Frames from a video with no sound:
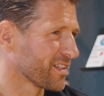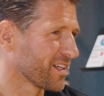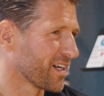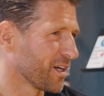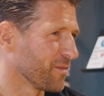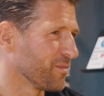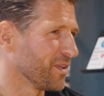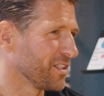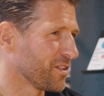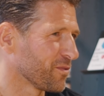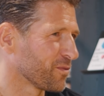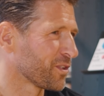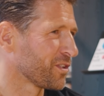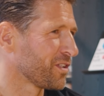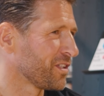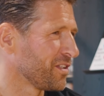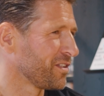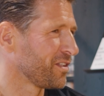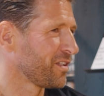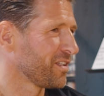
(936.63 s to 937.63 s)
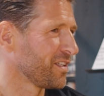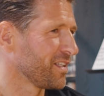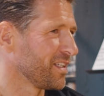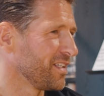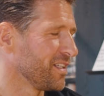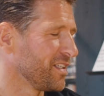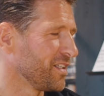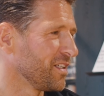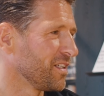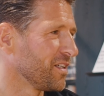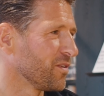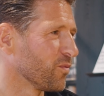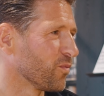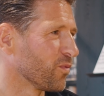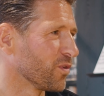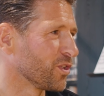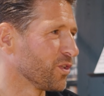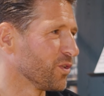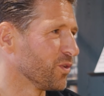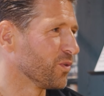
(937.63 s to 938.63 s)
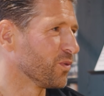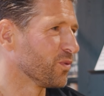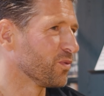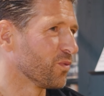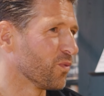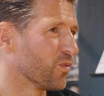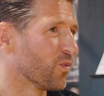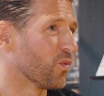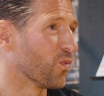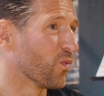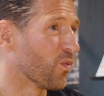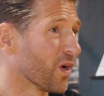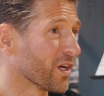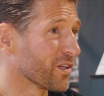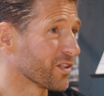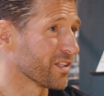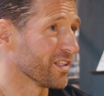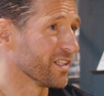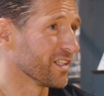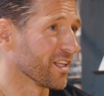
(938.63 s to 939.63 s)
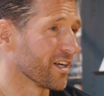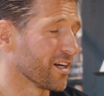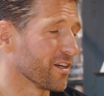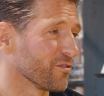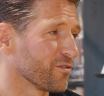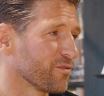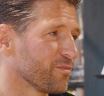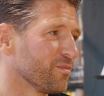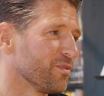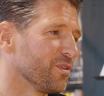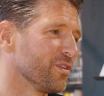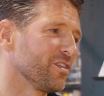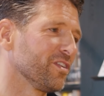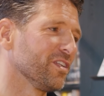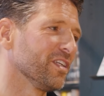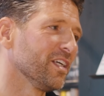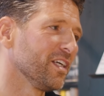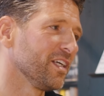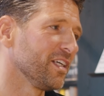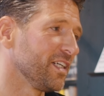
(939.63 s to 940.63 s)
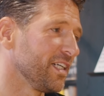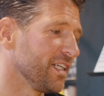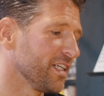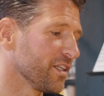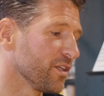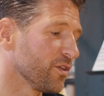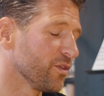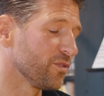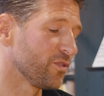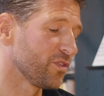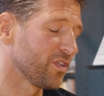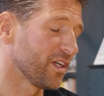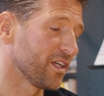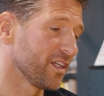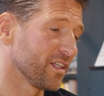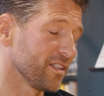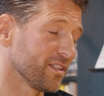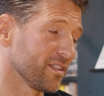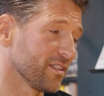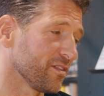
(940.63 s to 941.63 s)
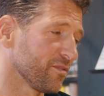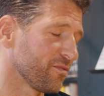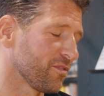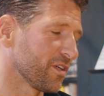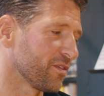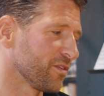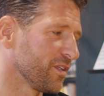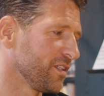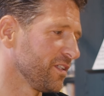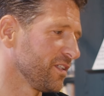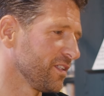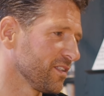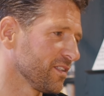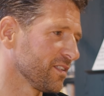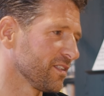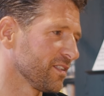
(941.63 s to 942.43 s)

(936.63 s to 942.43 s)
I'm interested in what you want in life. But here you say a very